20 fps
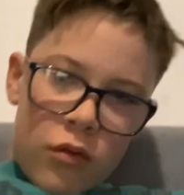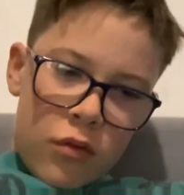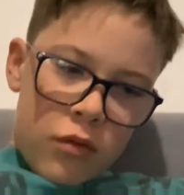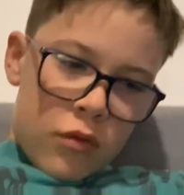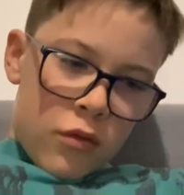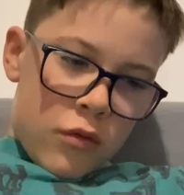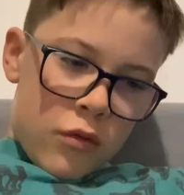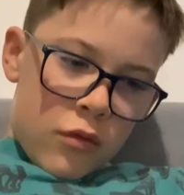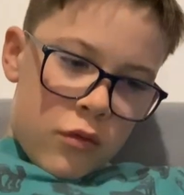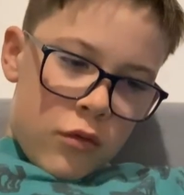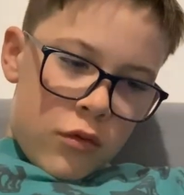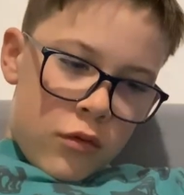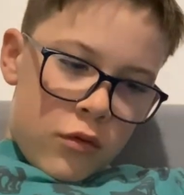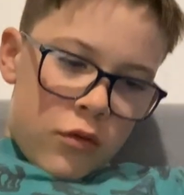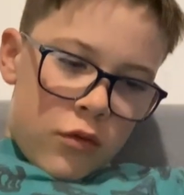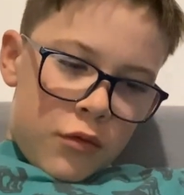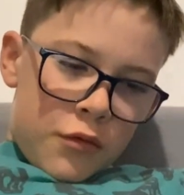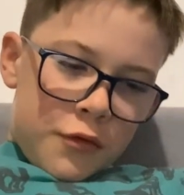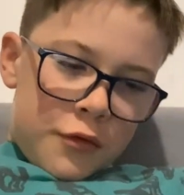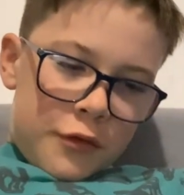
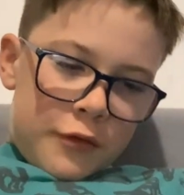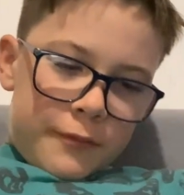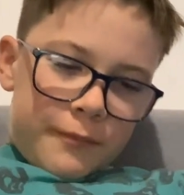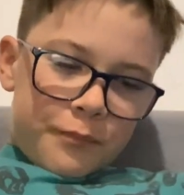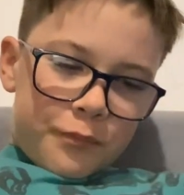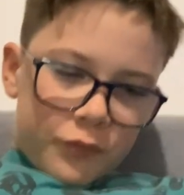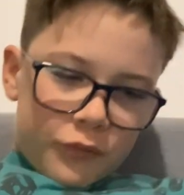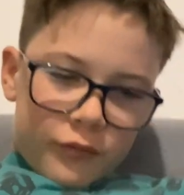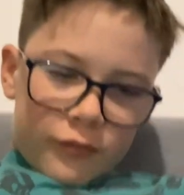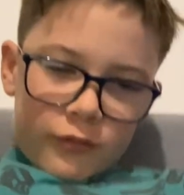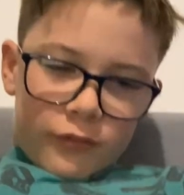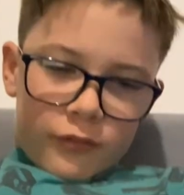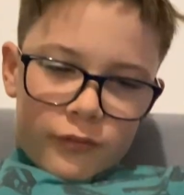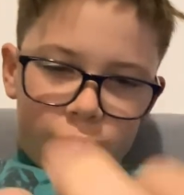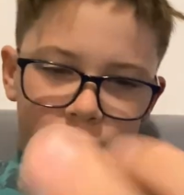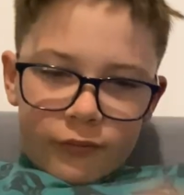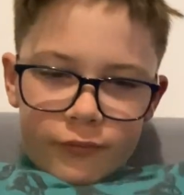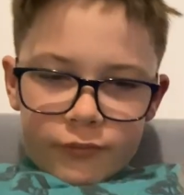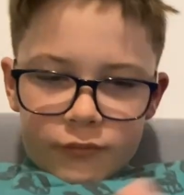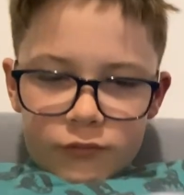
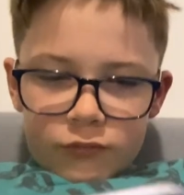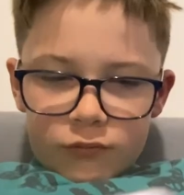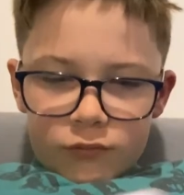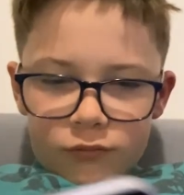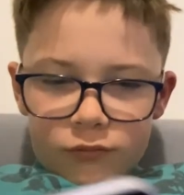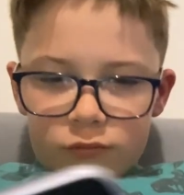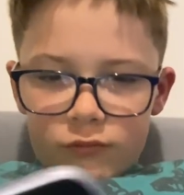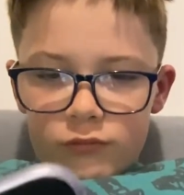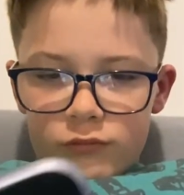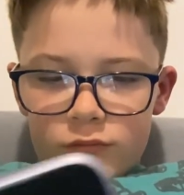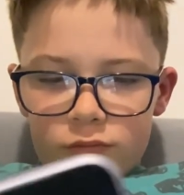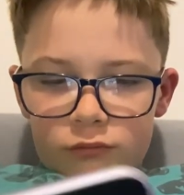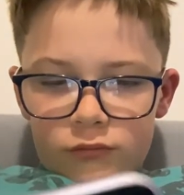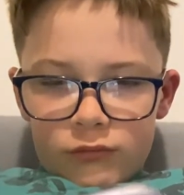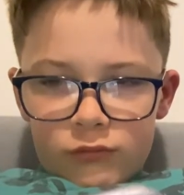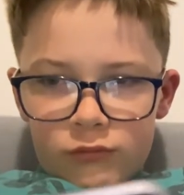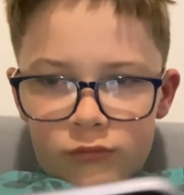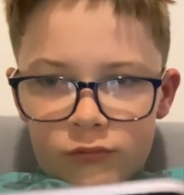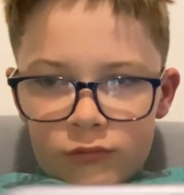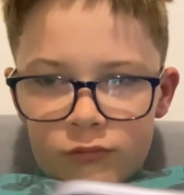
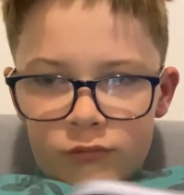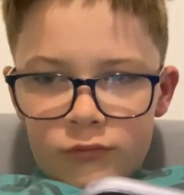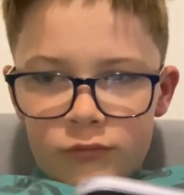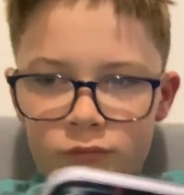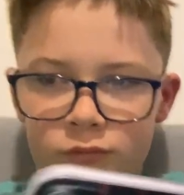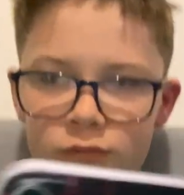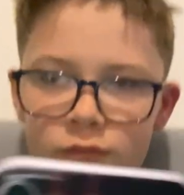Nobody speaks.